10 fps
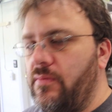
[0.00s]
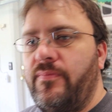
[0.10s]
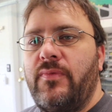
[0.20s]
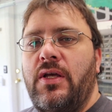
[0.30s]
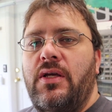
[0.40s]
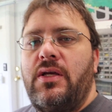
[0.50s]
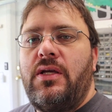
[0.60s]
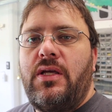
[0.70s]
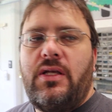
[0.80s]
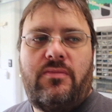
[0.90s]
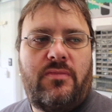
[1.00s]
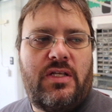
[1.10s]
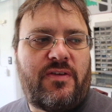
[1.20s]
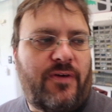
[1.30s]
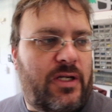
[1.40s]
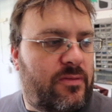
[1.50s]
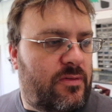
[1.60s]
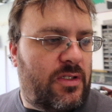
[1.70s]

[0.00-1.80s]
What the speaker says: and it's fine.